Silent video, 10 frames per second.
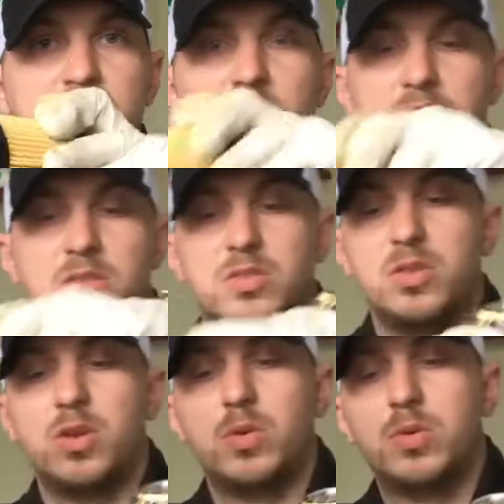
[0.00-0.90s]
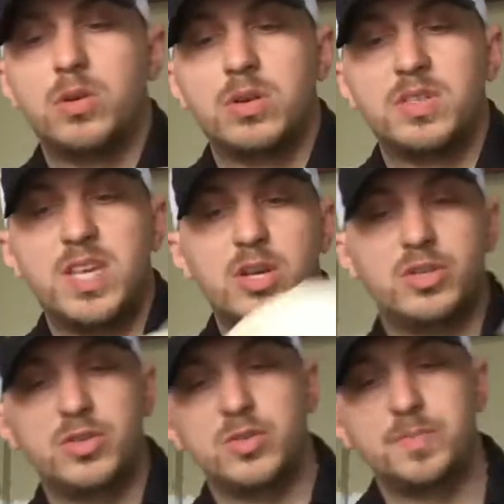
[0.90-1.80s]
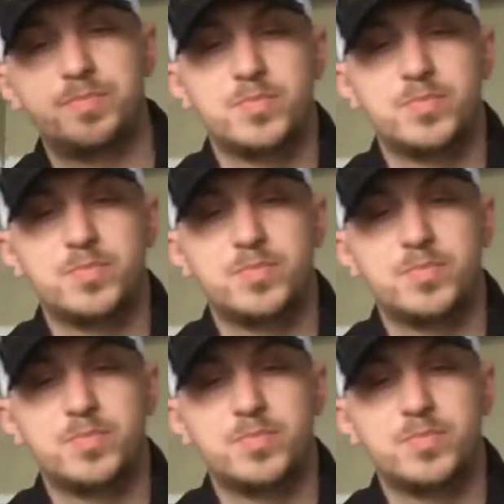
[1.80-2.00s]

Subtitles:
that there's no center tube.